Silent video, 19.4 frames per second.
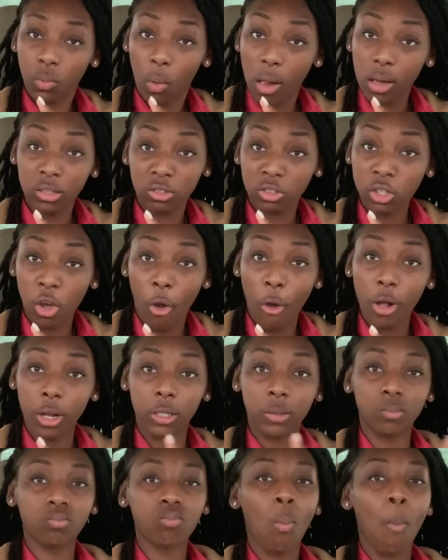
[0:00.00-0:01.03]
It was
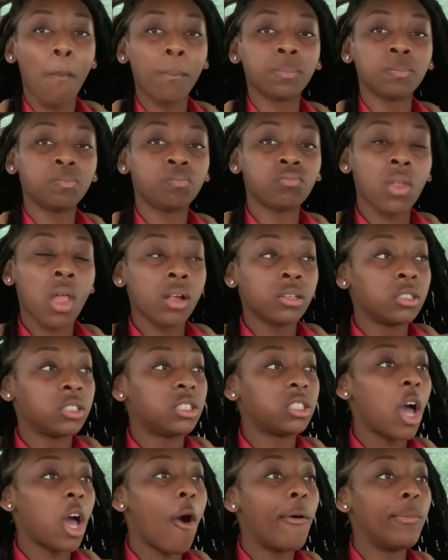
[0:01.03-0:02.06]
good.
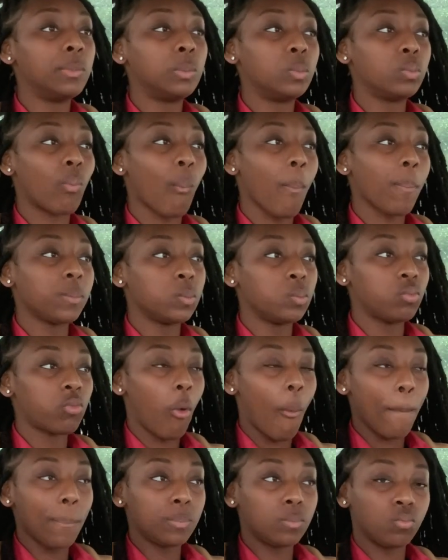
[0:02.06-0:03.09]
So
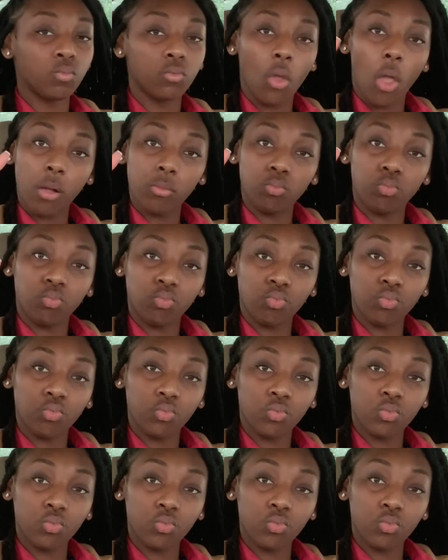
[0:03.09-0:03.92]
let